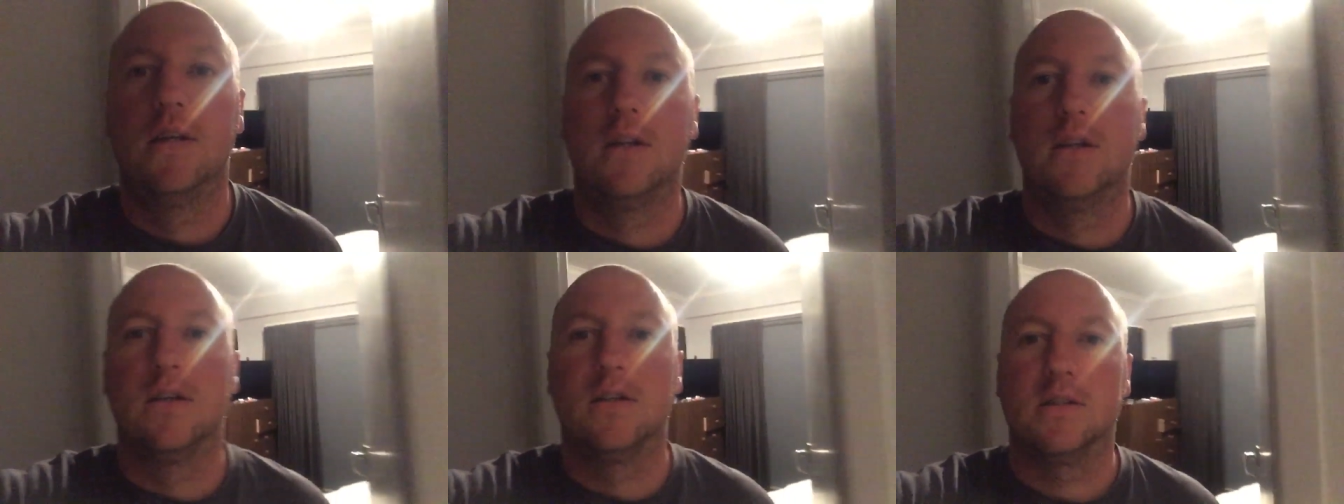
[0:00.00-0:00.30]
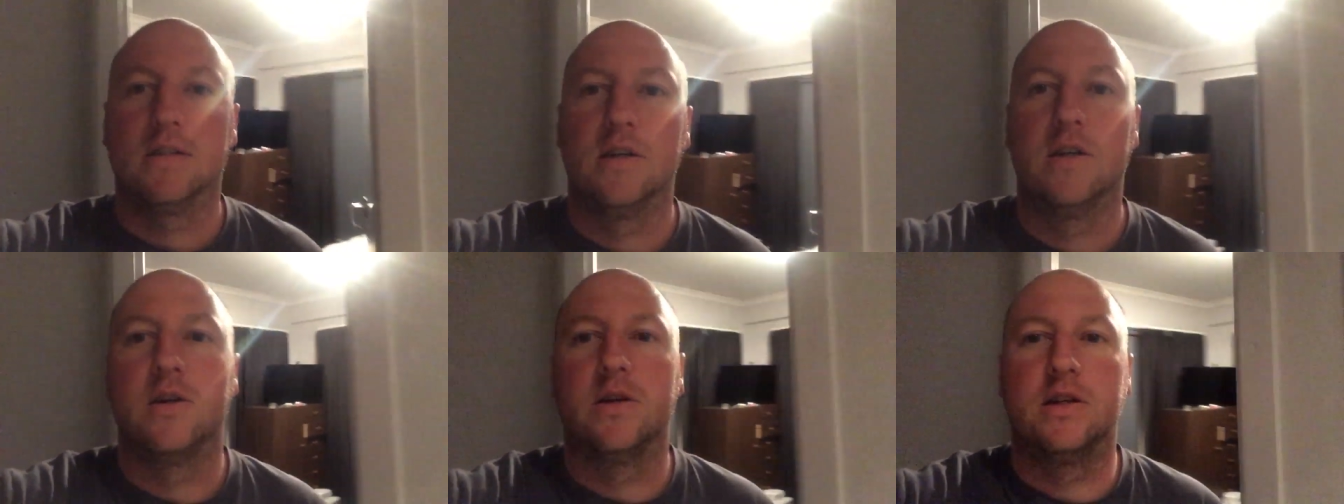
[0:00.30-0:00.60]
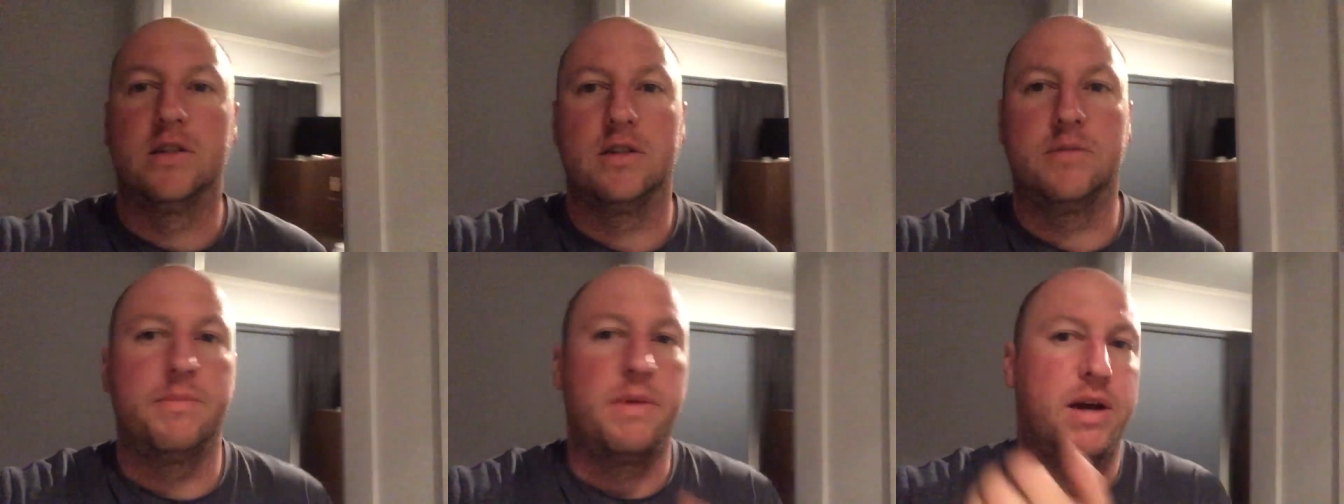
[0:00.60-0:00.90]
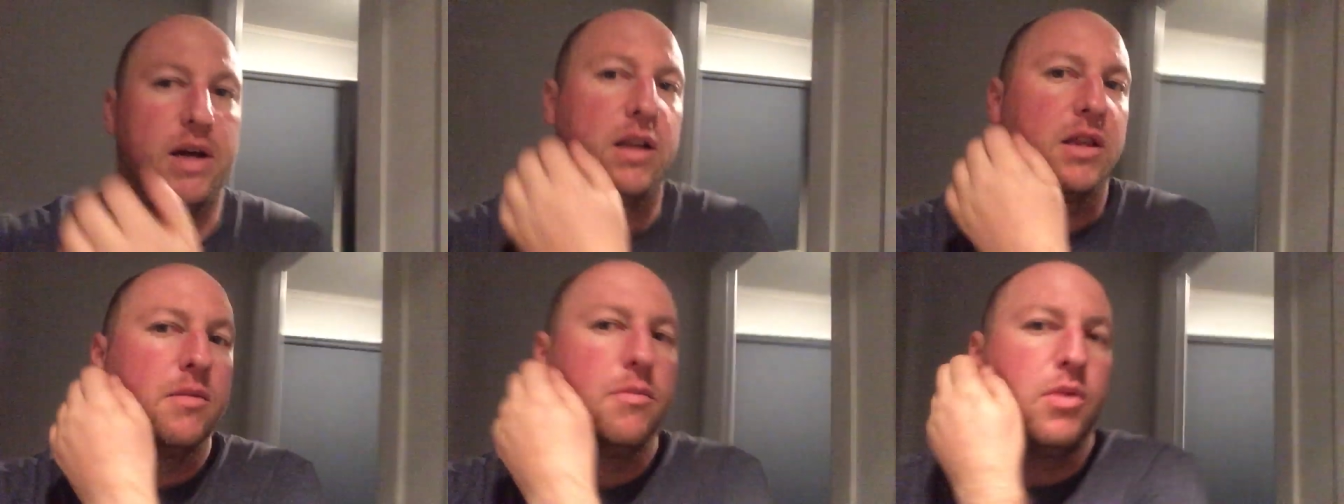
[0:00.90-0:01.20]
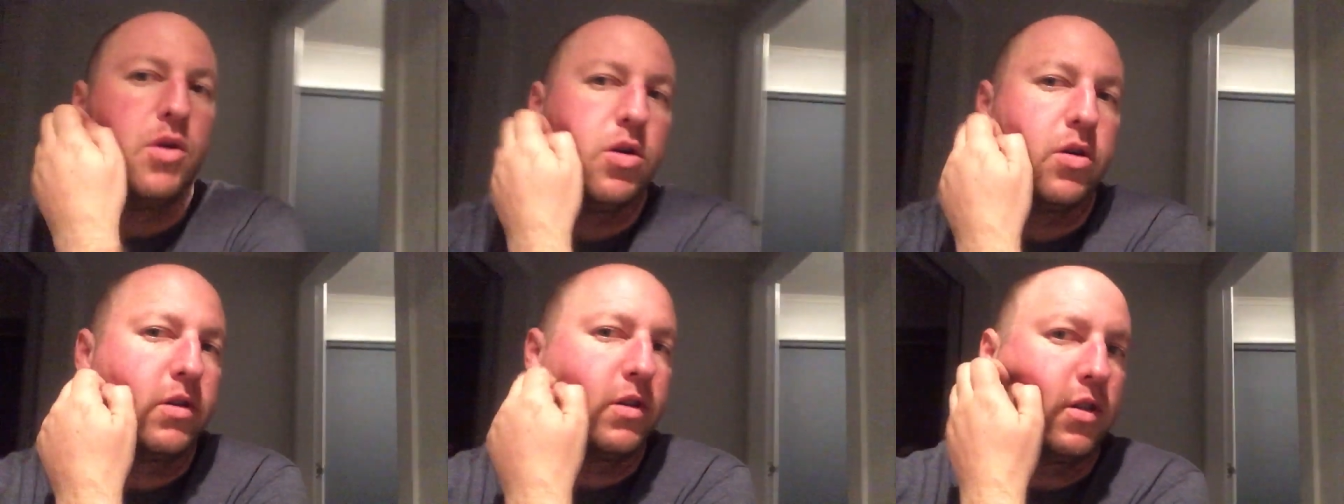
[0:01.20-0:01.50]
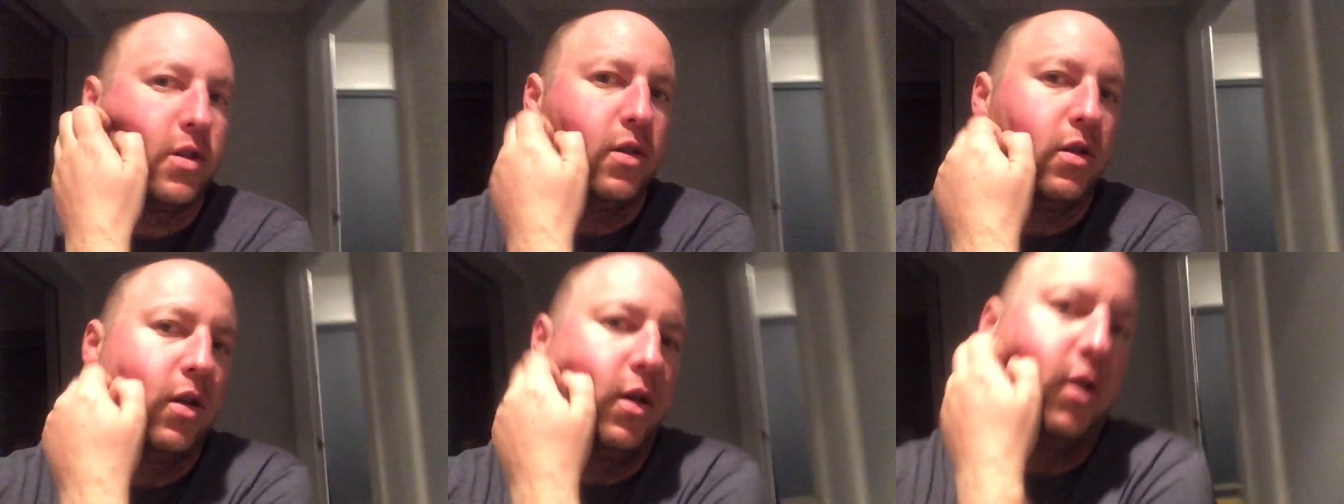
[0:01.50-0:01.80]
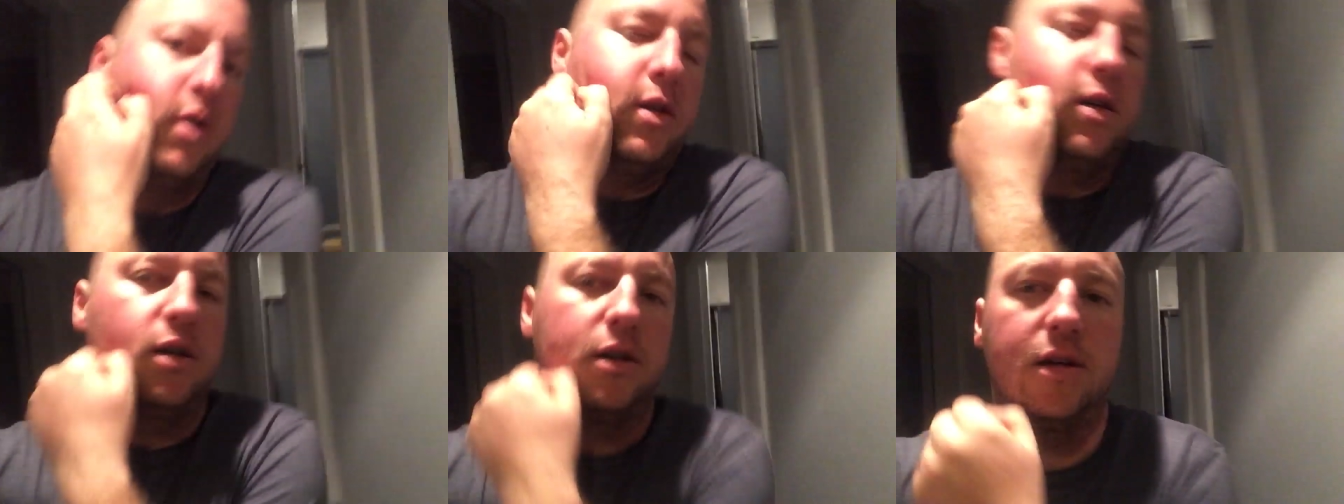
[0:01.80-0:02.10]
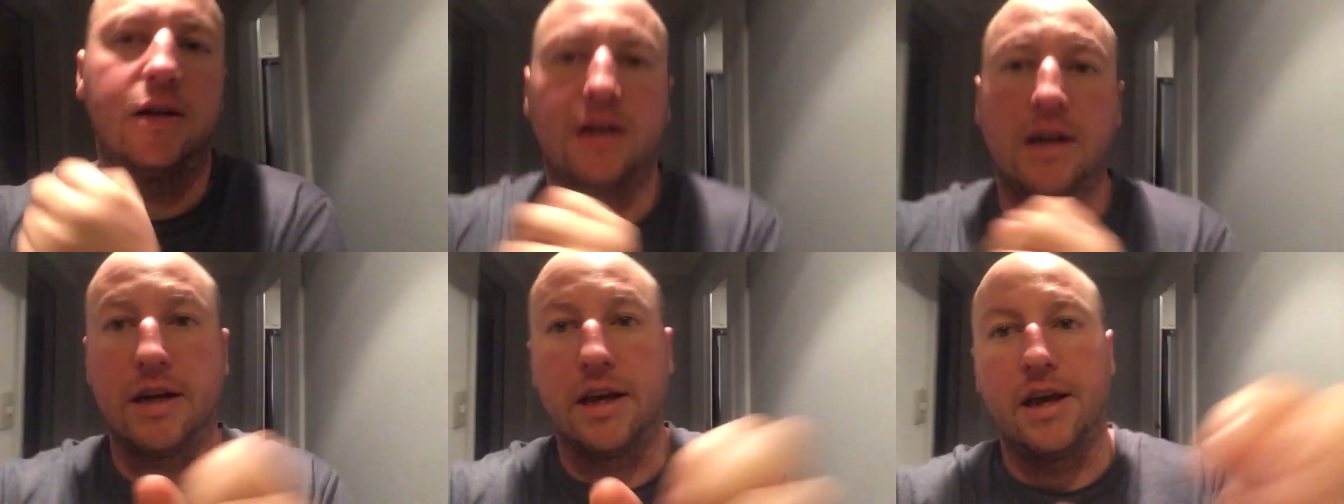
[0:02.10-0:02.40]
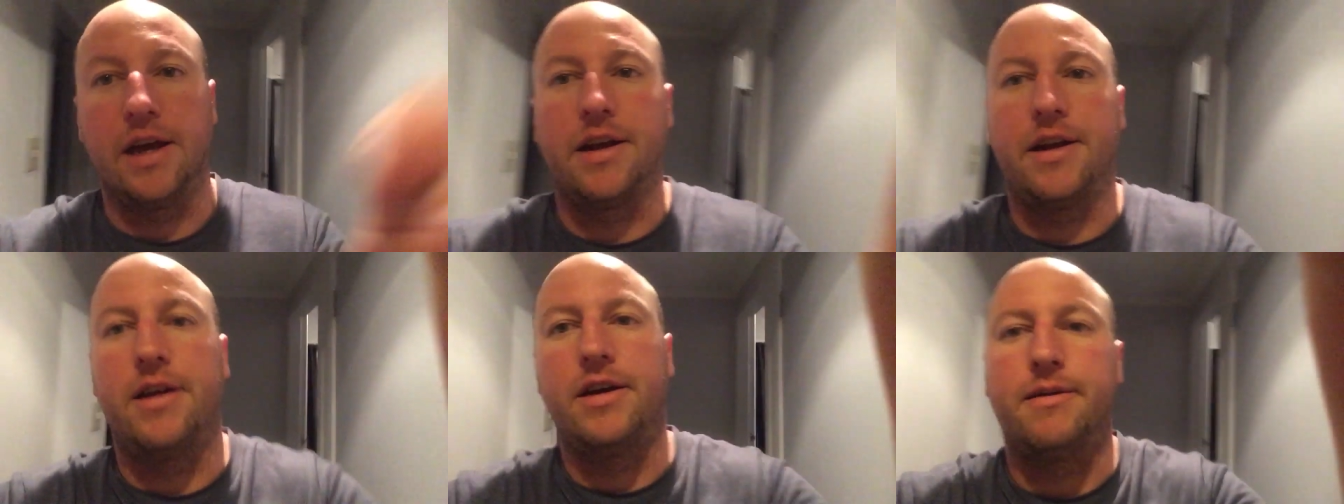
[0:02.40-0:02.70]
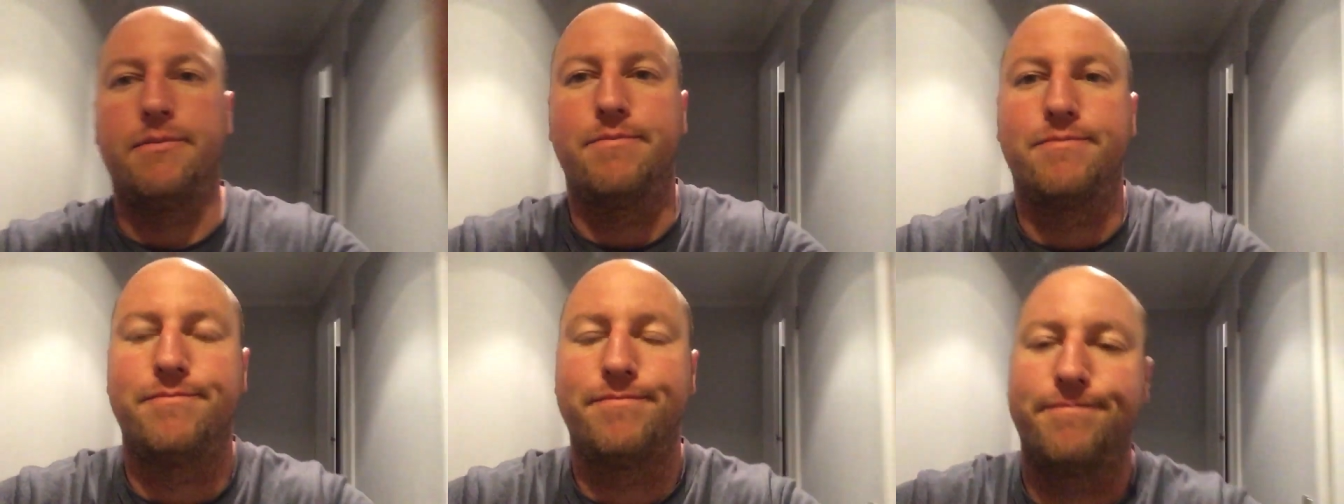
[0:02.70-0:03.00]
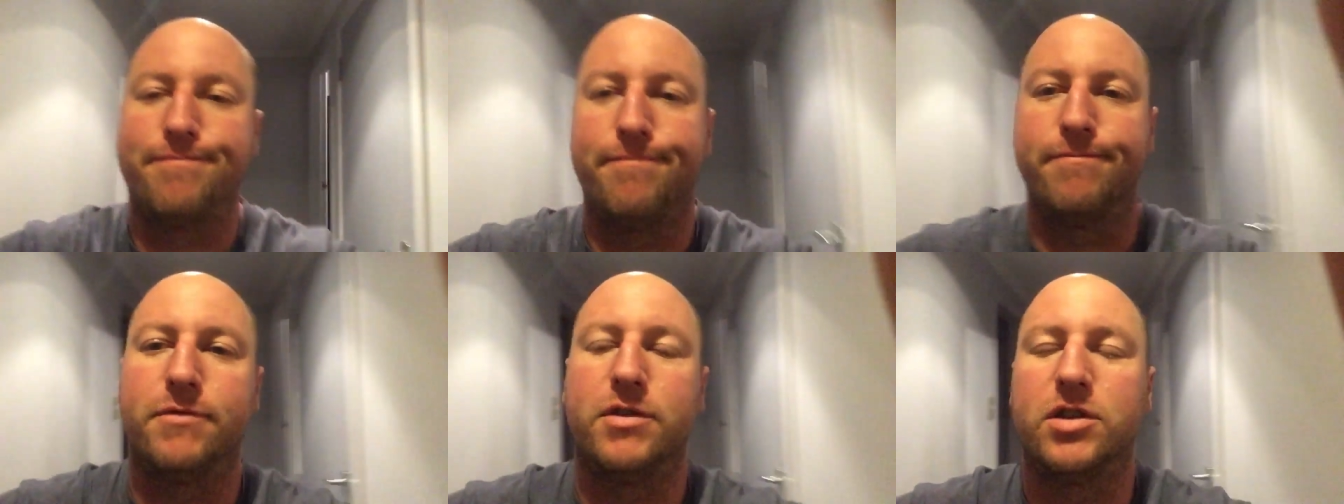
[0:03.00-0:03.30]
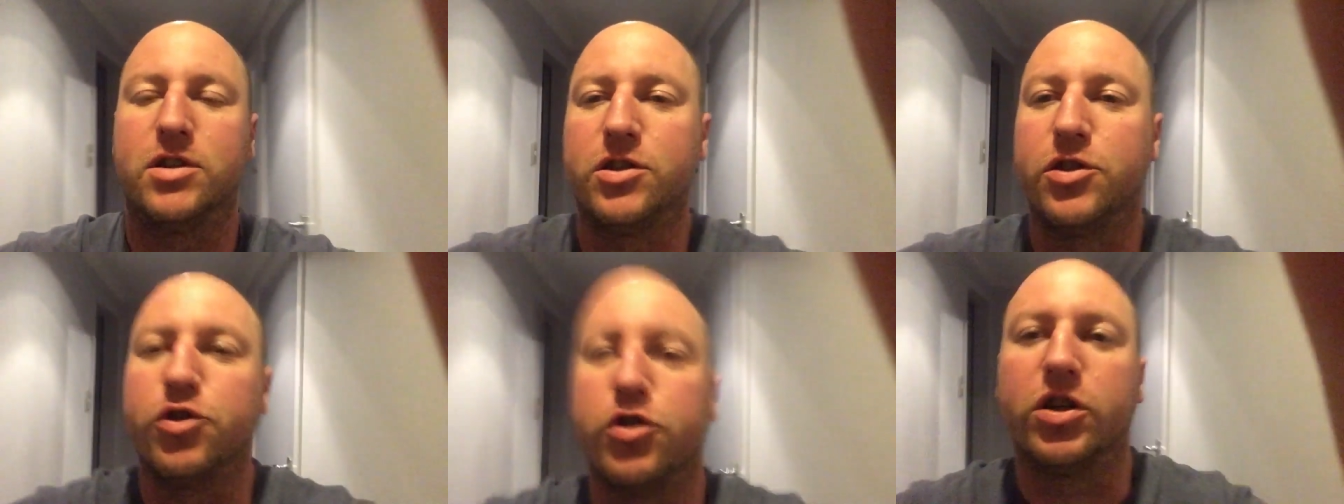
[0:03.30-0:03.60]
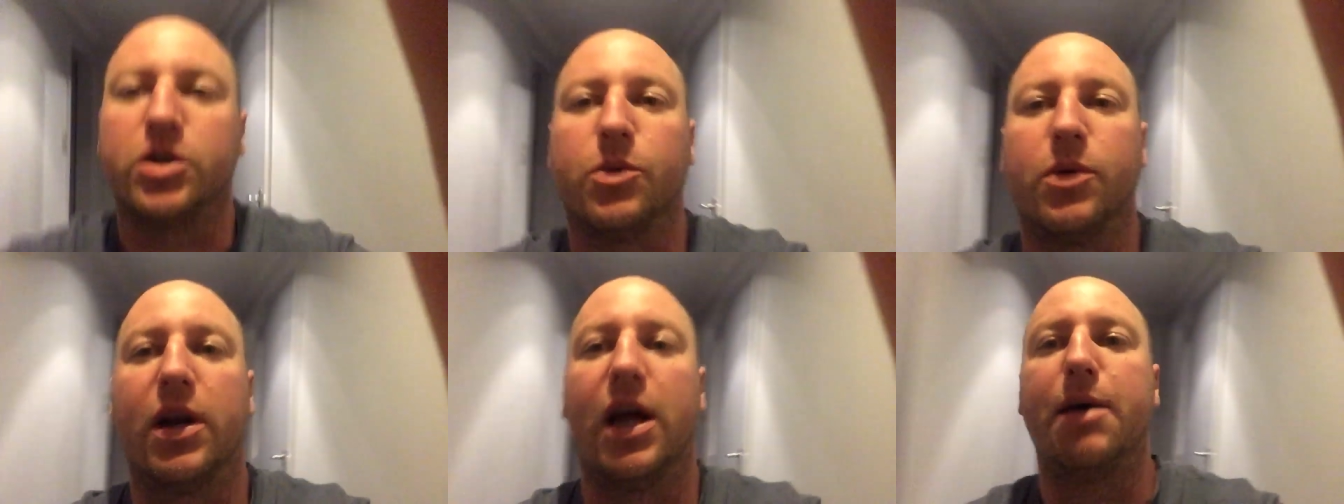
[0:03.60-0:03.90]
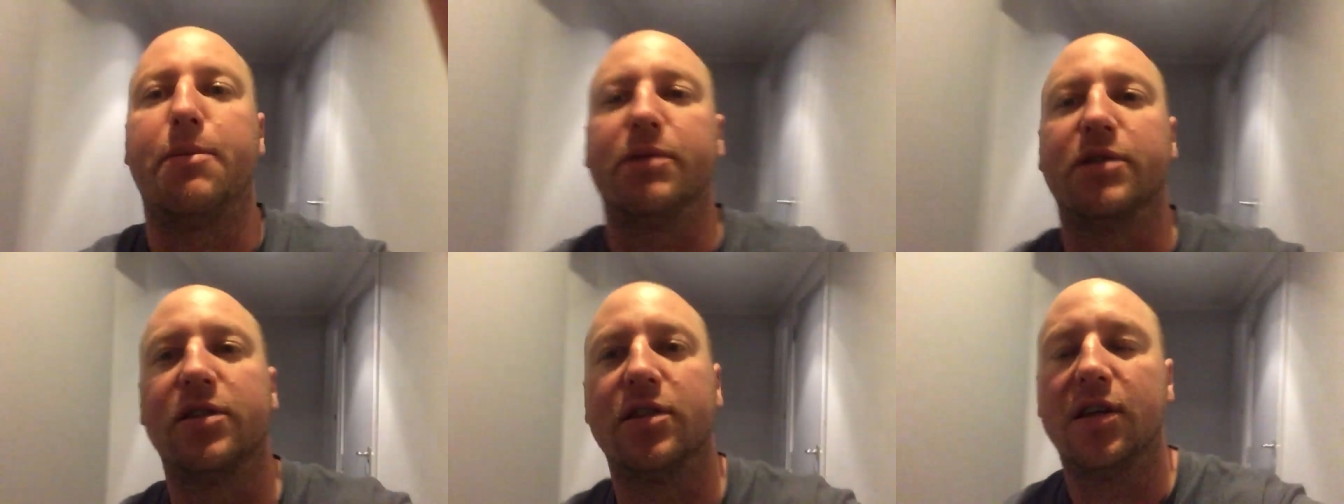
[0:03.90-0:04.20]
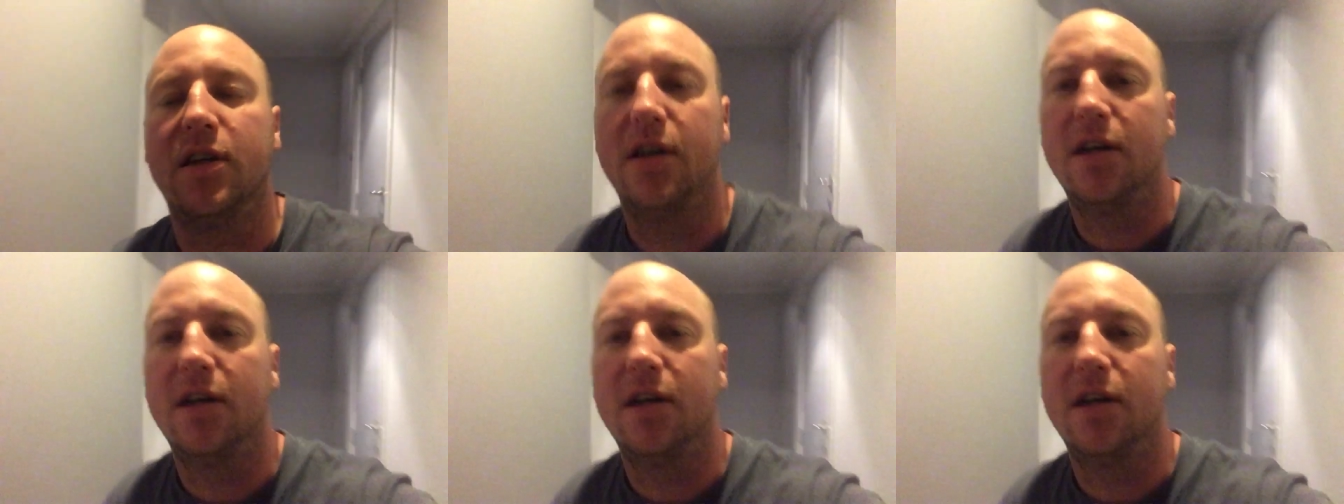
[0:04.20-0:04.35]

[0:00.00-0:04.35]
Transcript: So it's back in the box again, which is usually what happens.